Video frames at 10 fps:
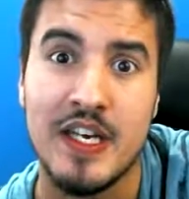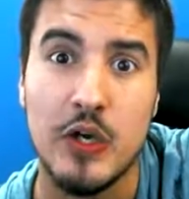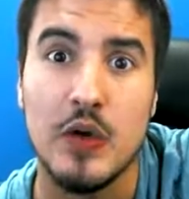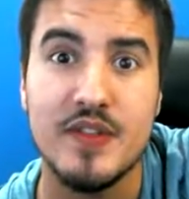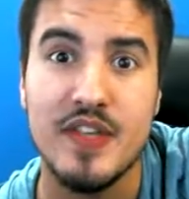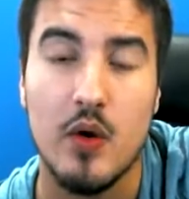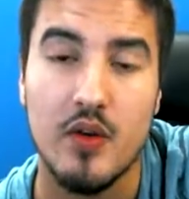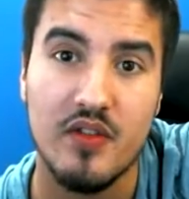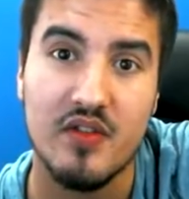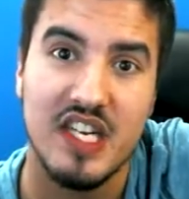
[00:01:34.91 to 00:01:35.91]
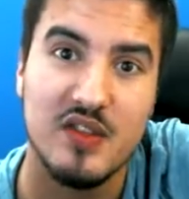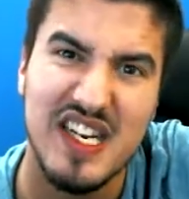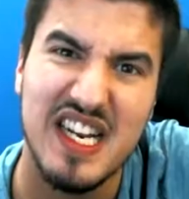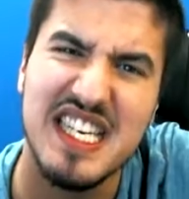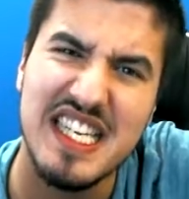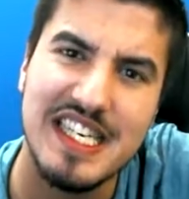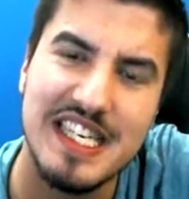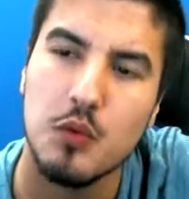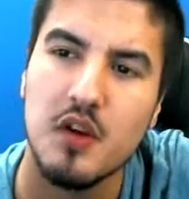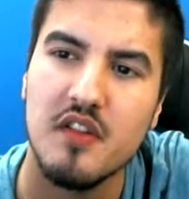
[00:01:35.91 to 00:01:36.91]
Turns out the videos that I
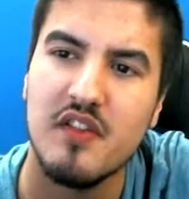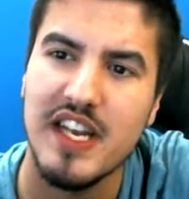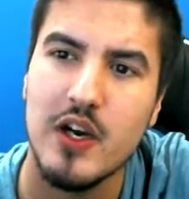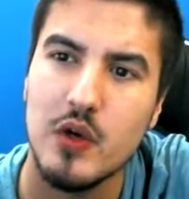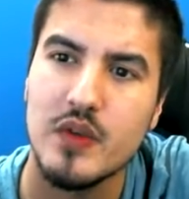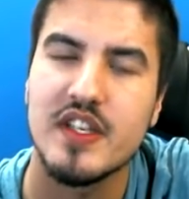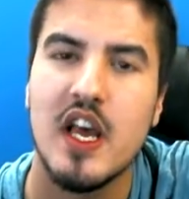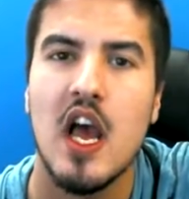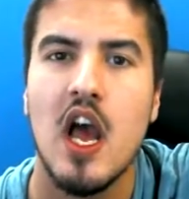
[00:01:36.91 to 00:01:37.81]
deleted were the videos